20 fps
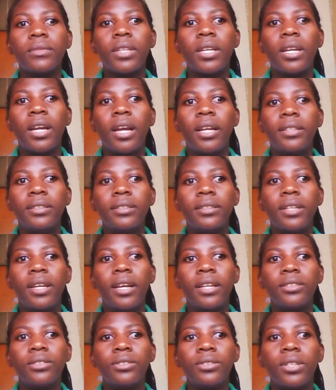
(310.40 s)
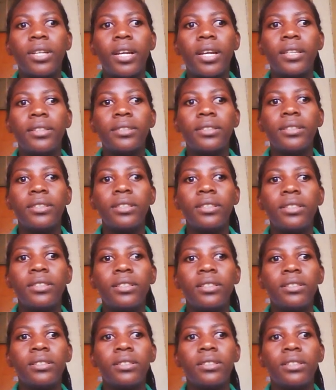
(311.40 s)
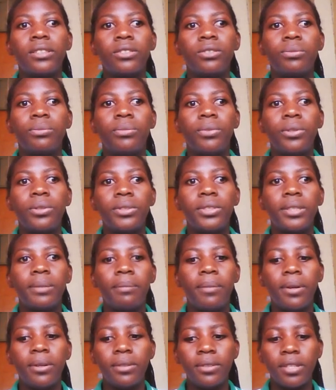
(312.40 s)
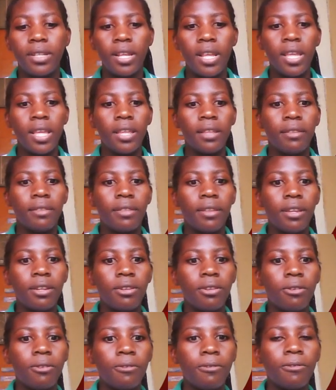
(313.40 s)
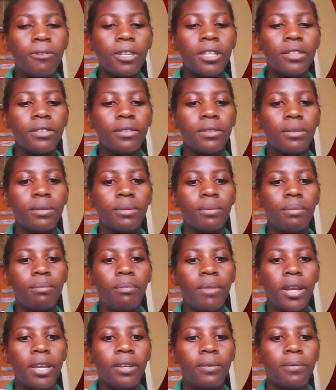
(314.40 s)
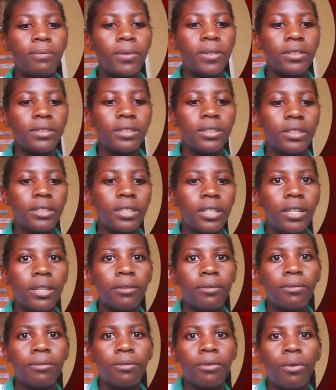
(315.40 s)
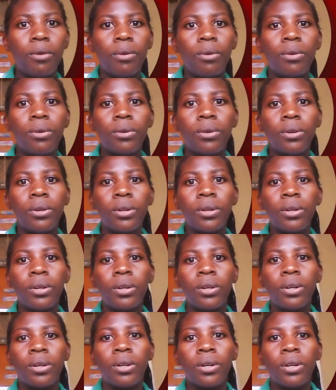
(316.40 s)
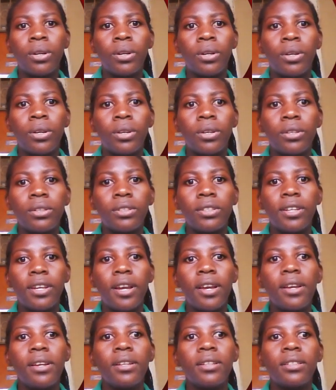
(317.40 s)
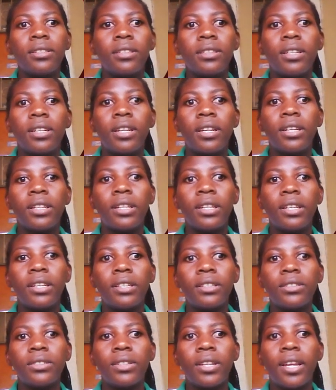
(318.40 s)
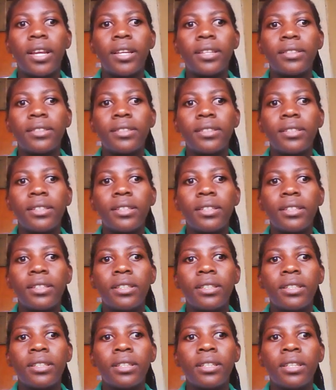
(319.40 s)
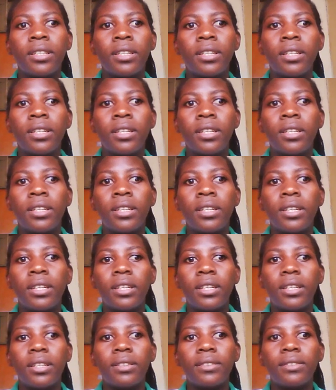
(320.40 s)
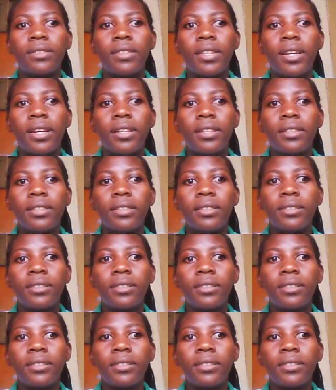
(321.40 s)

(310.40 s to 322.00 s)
and as you can see, this is brought about. Then you fix by pressing F4. Yeah, as you can see, it is done.